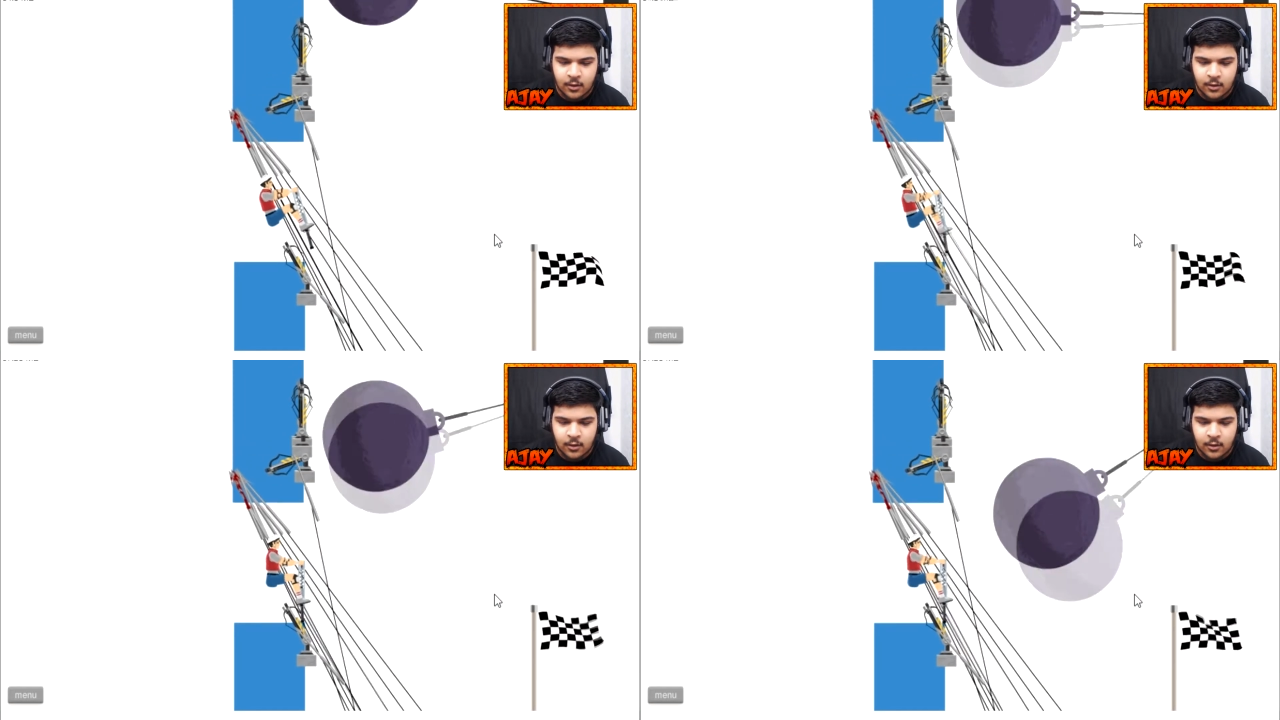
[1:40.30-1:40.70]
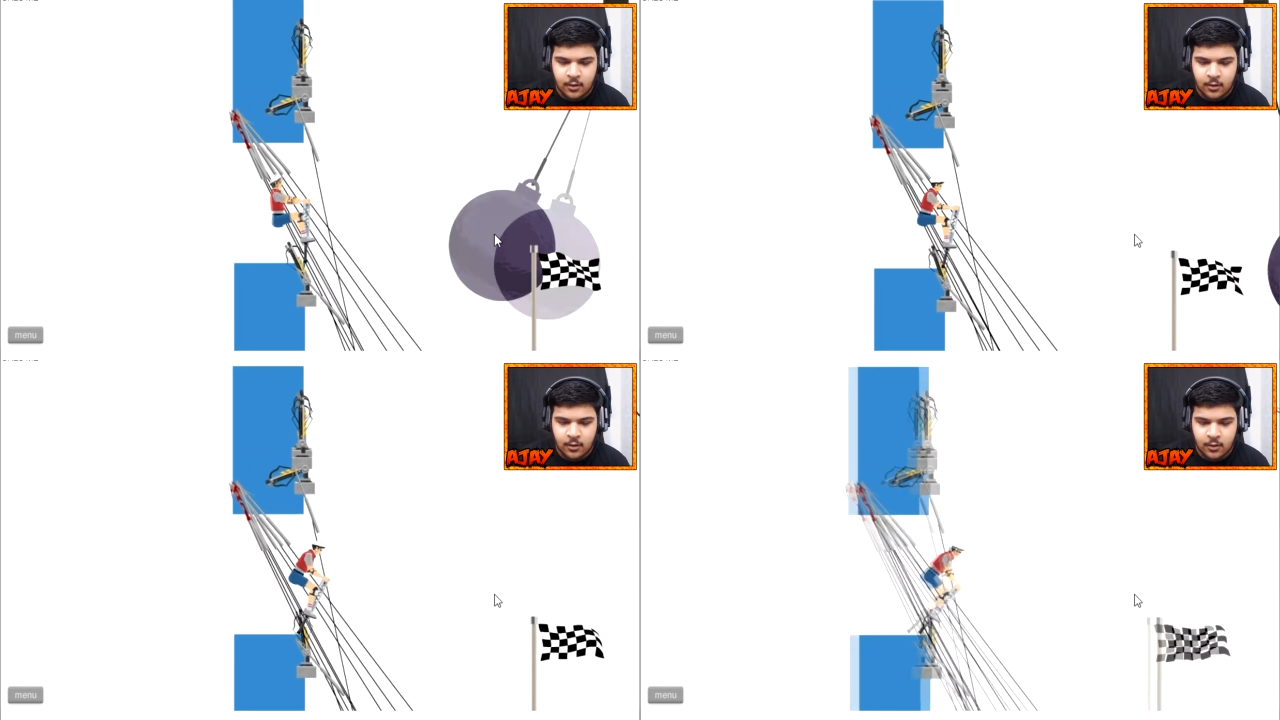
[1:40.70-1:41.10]

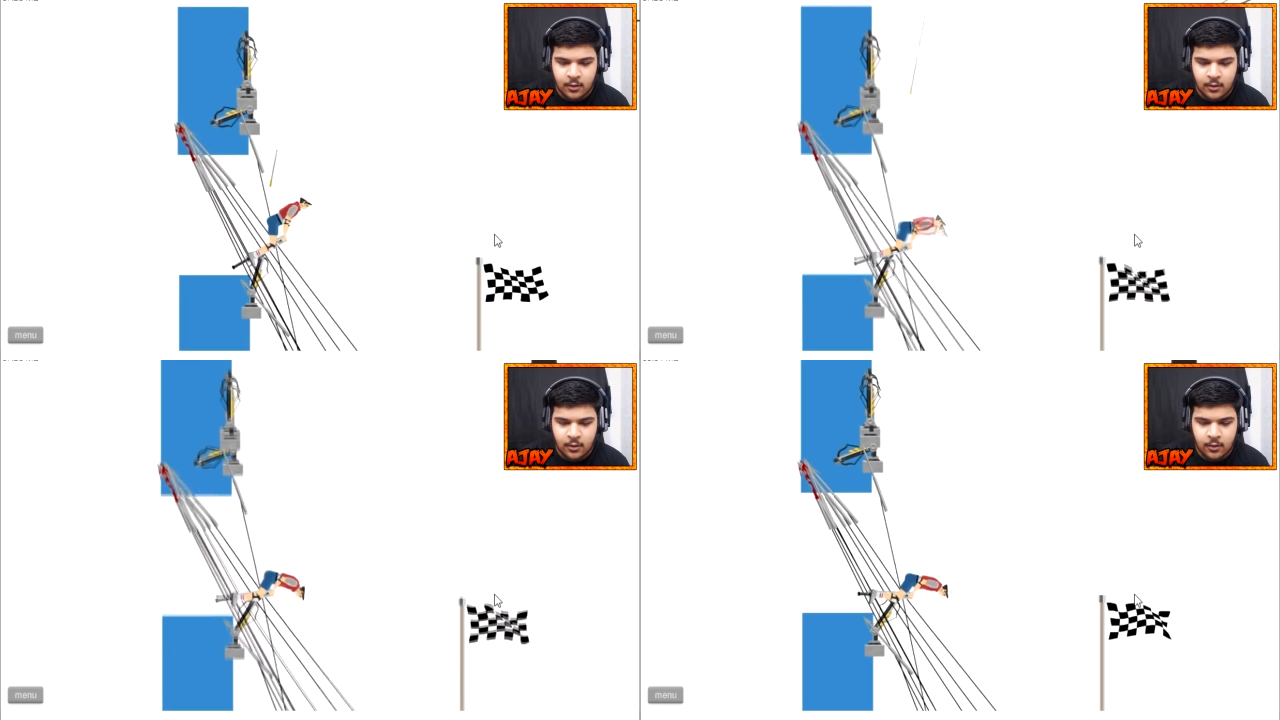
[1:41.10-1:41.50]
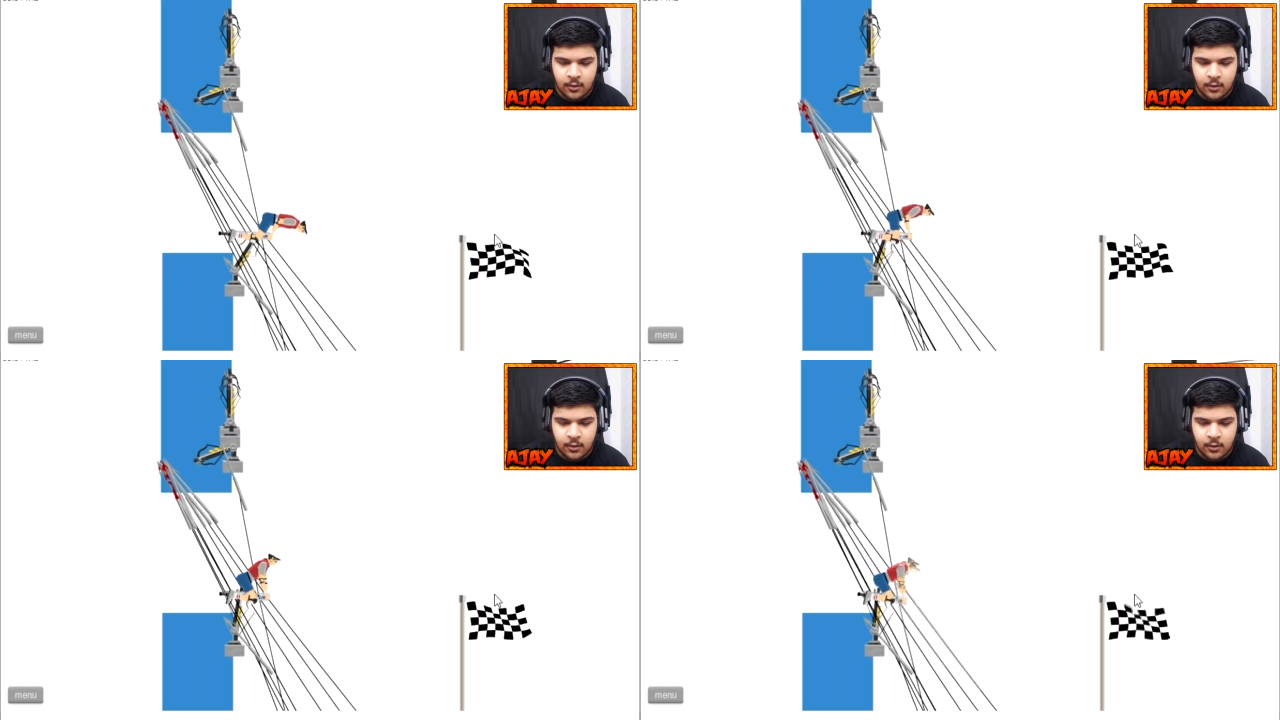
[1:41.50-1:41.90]

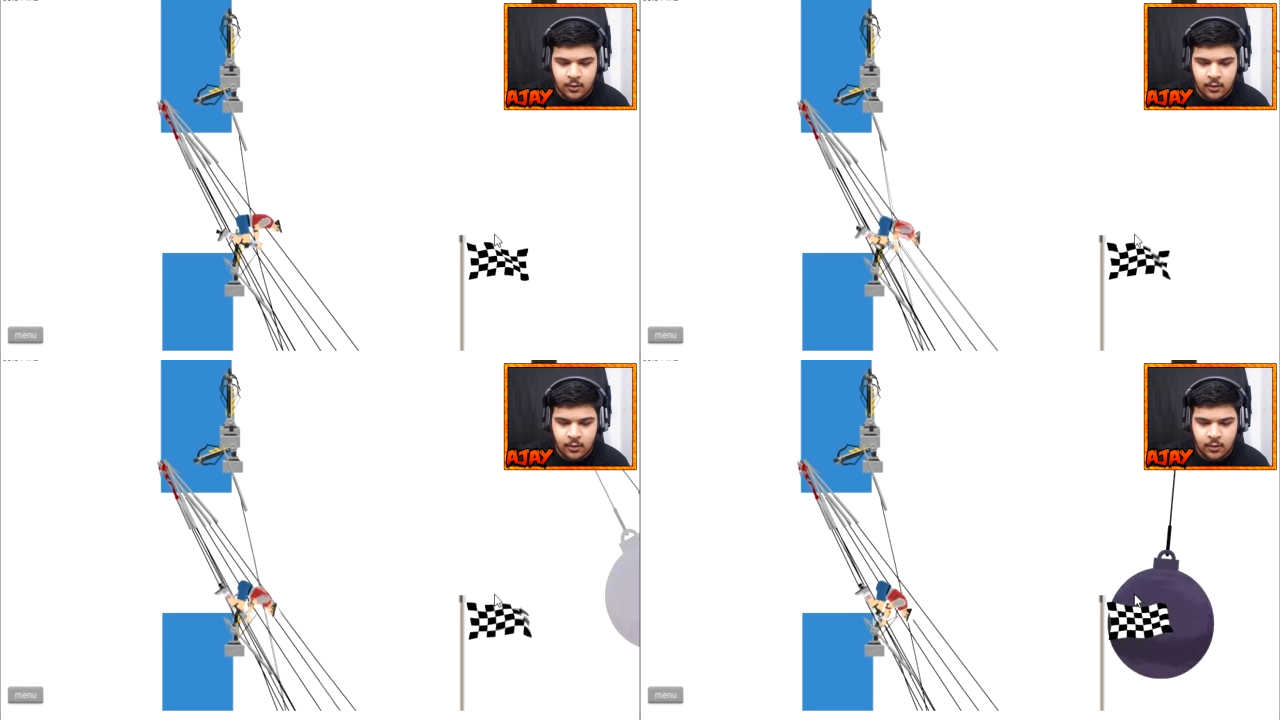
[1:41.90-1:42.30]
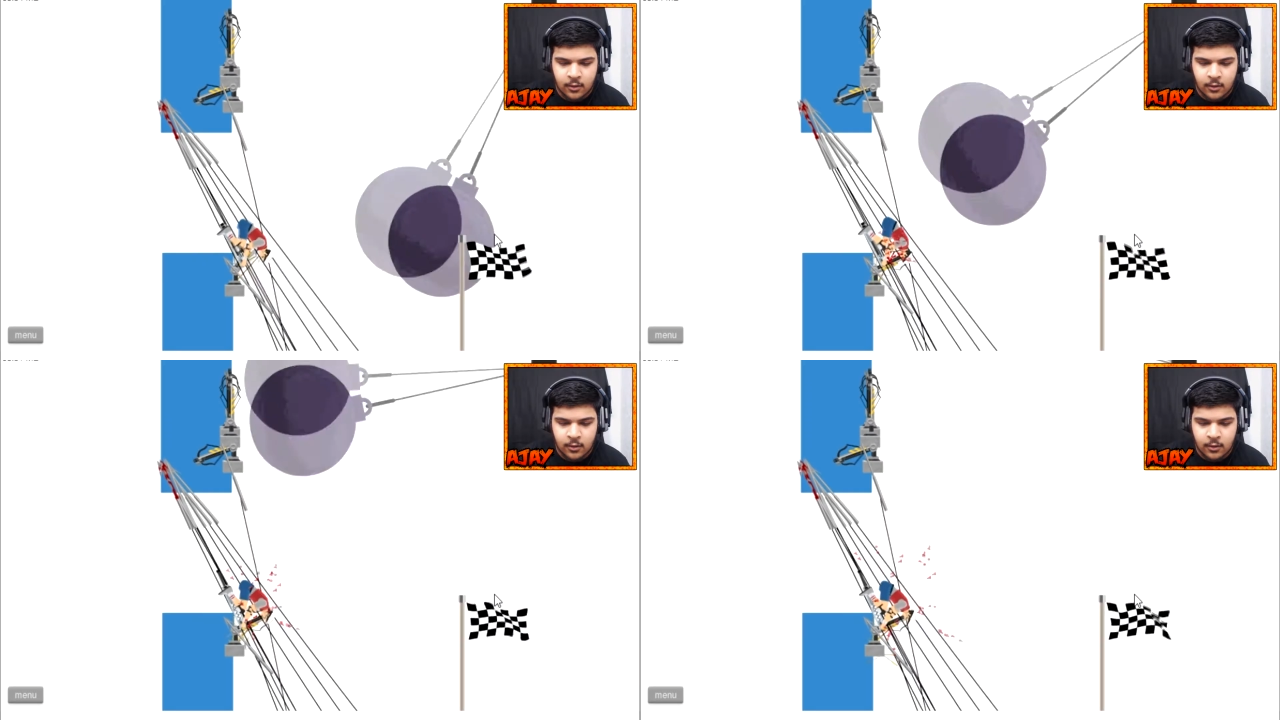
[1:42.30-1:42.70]

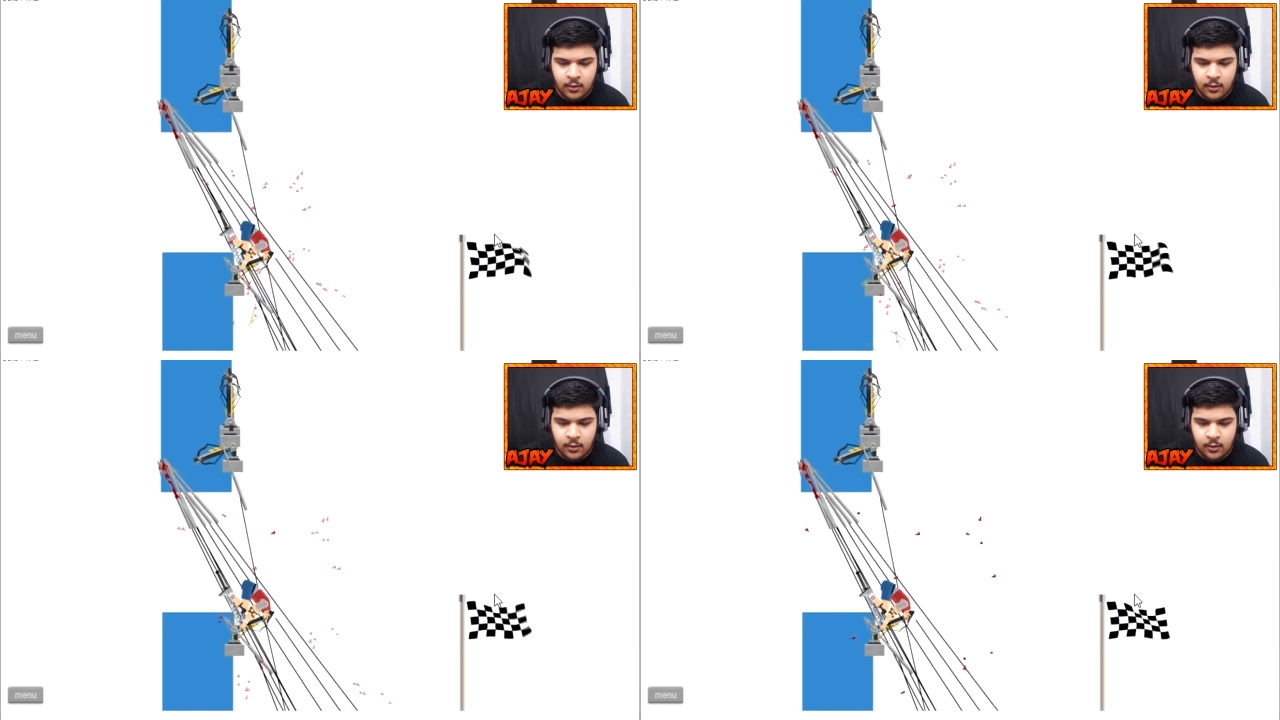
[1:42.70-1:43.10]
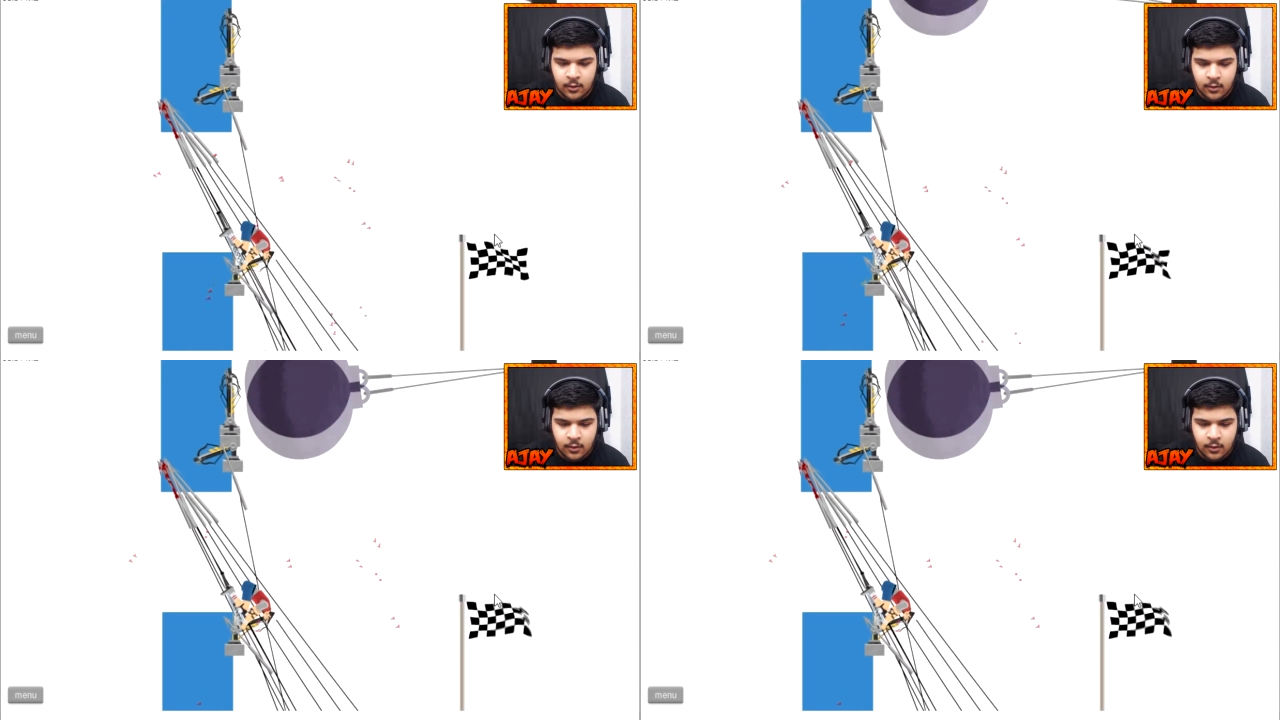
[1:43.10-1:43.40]
Nothing is said.